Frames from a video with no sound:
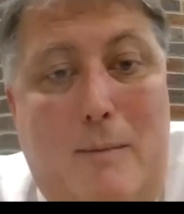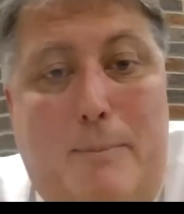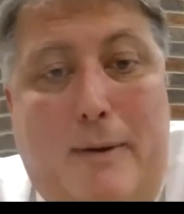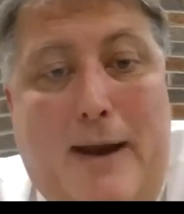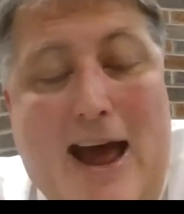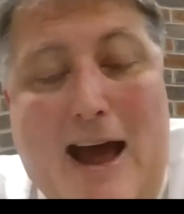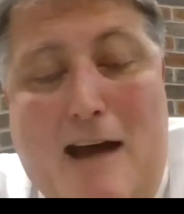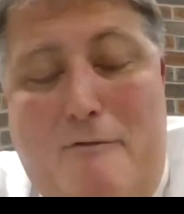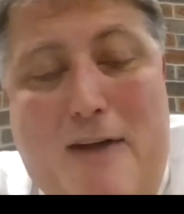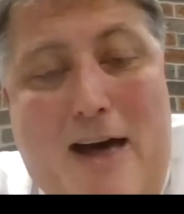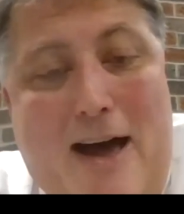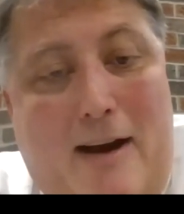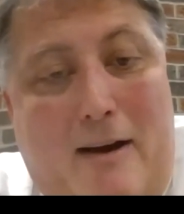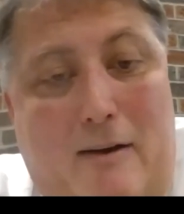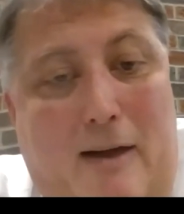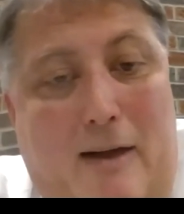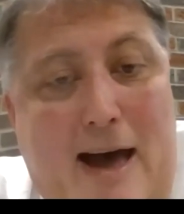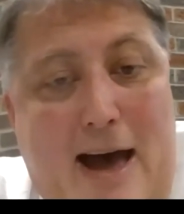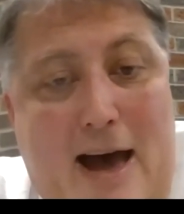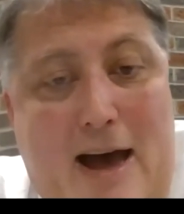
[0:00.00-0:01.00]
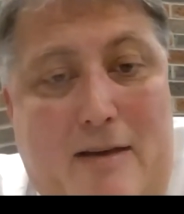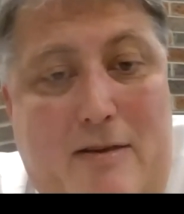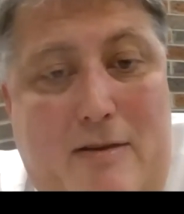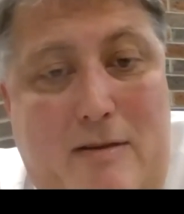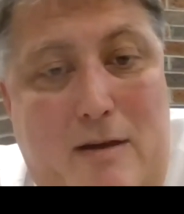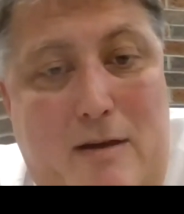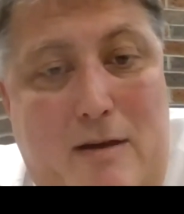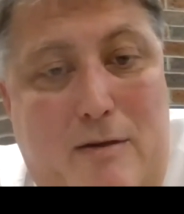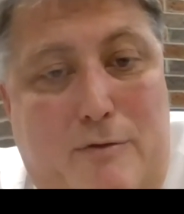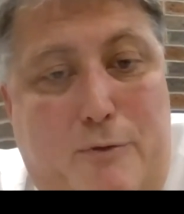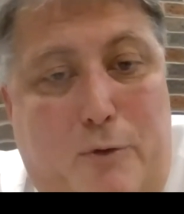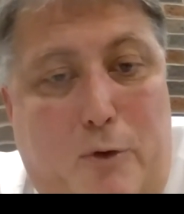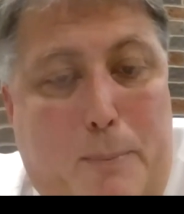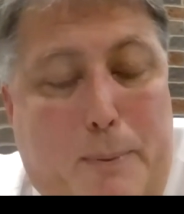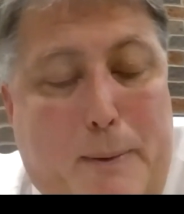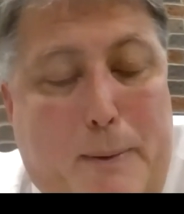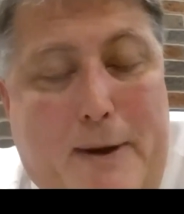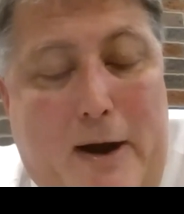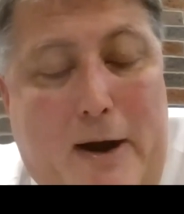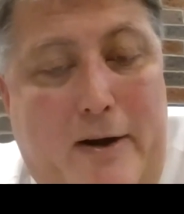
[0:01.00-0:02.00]
But half that class is for
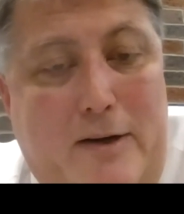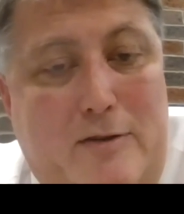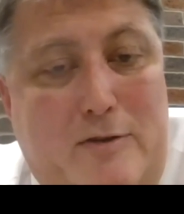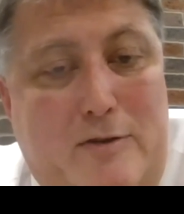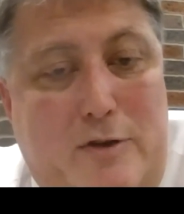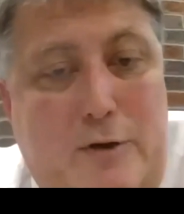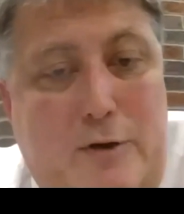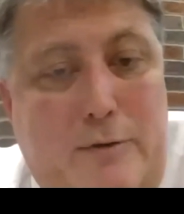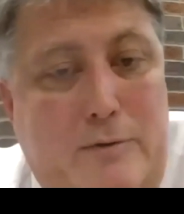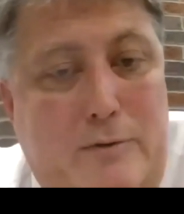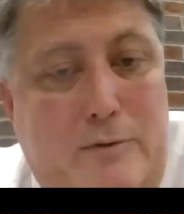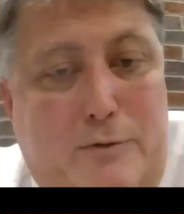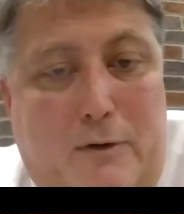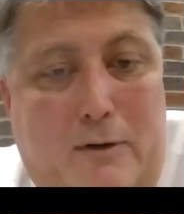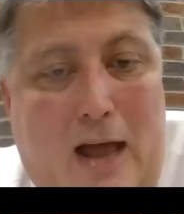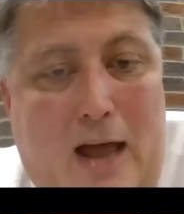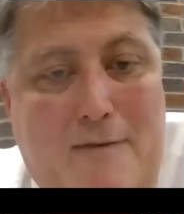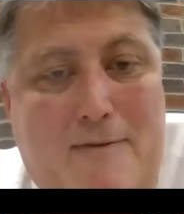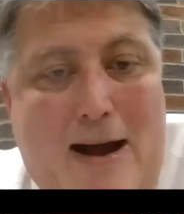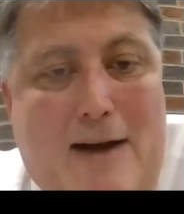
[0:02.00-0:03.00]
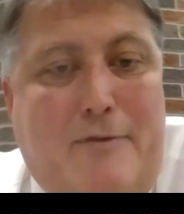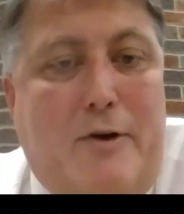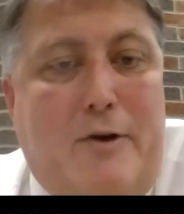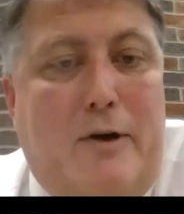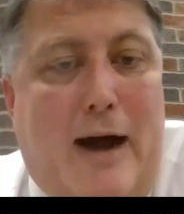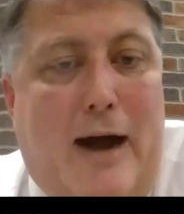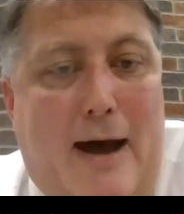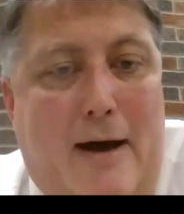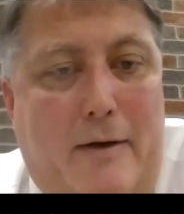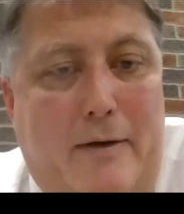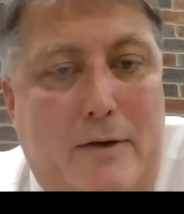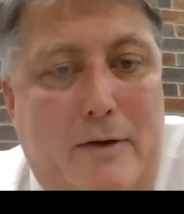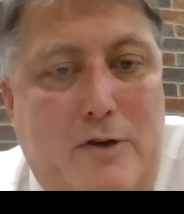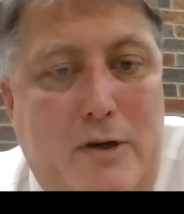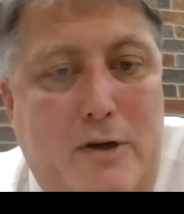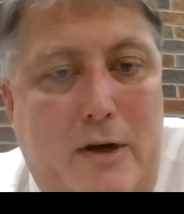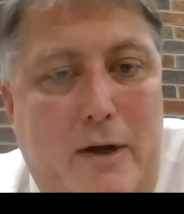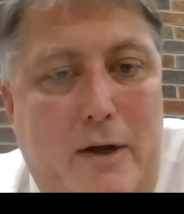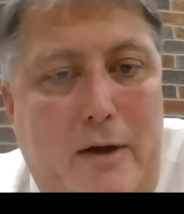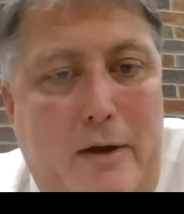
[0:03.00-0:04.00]
preparing students for life after
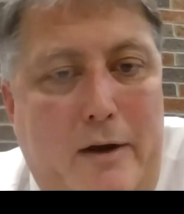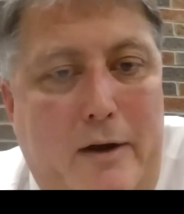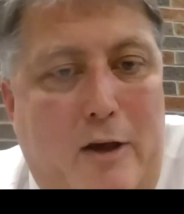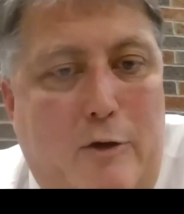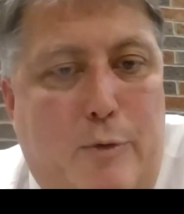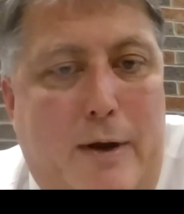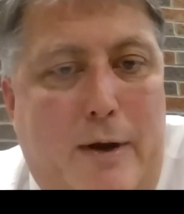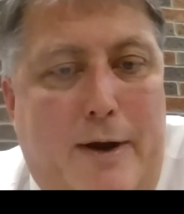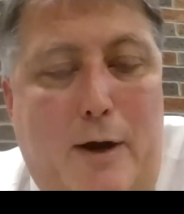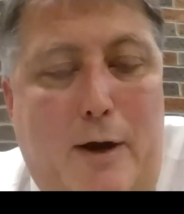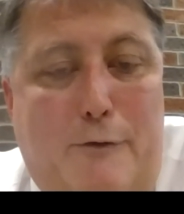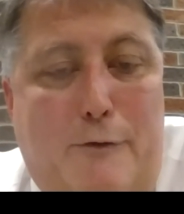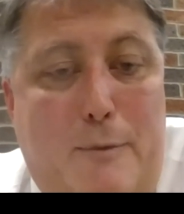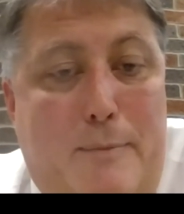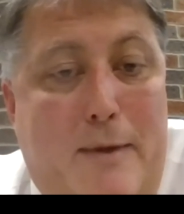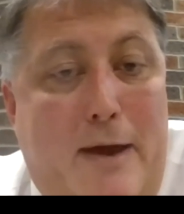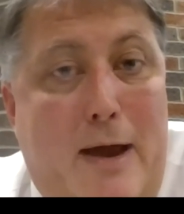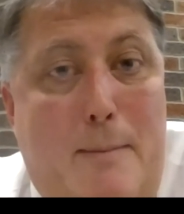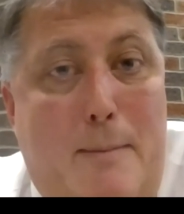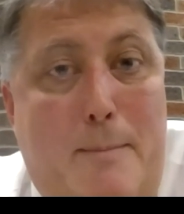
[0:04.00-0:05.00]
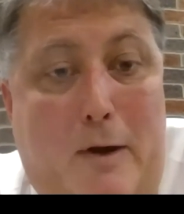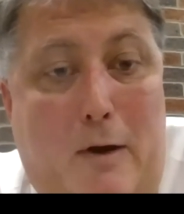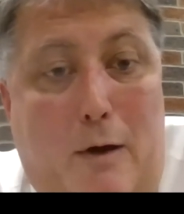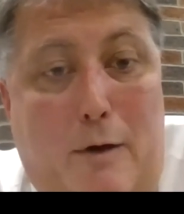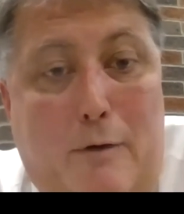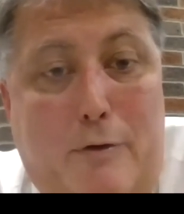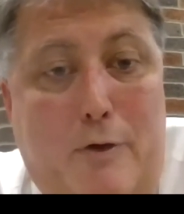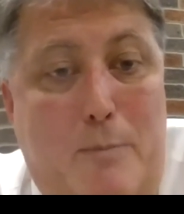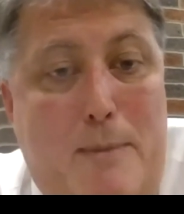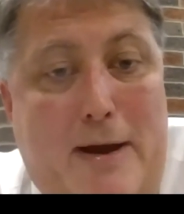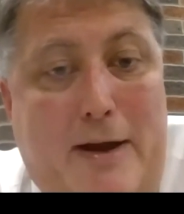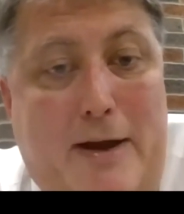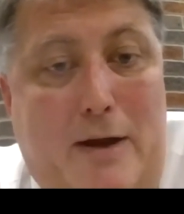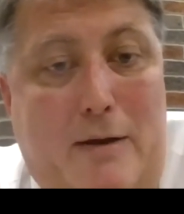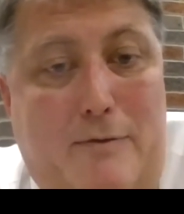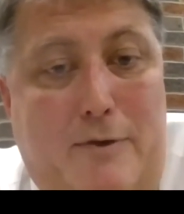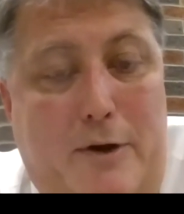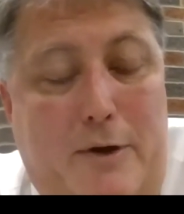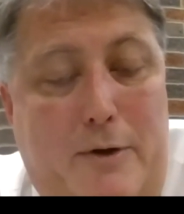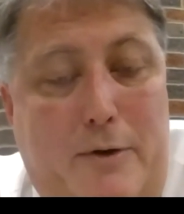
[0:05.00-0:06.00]
college, because we hear from them and also many
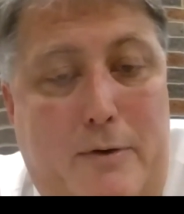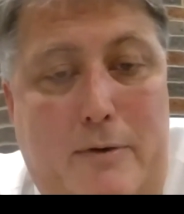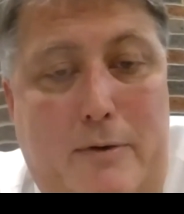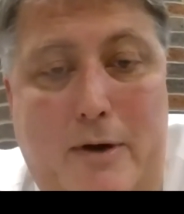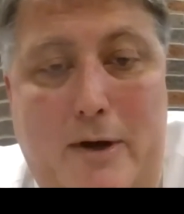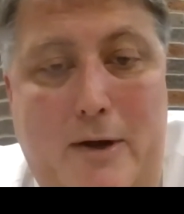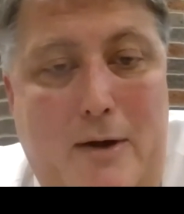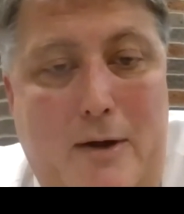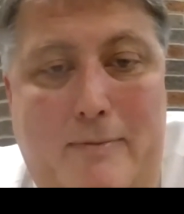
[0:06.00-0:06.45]
of you.